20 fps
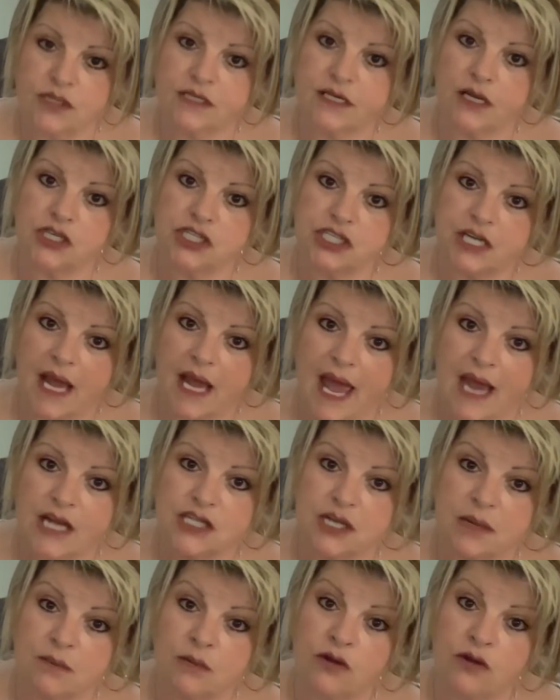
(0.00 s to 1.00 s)
so she
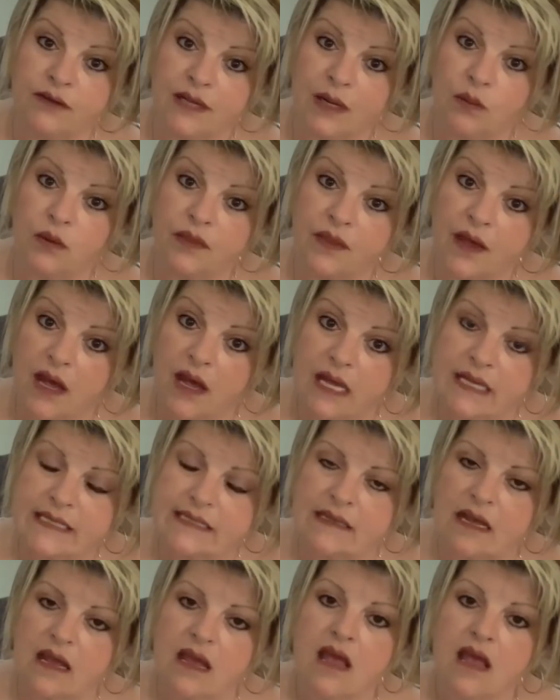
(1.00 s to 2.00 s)
actually moved in with us.